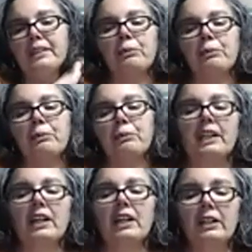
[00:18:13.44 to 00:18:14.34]
really
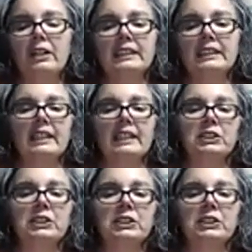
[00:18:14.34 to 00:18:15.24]
harnessing that
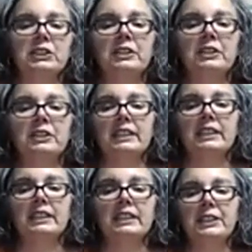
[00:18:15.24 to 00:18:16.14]
sexual energy and
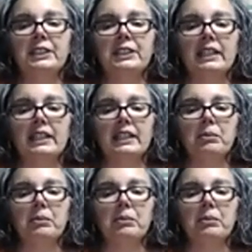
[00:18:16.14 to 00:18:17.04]
not using it too
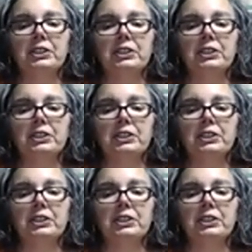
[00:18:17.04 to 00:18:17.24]
much.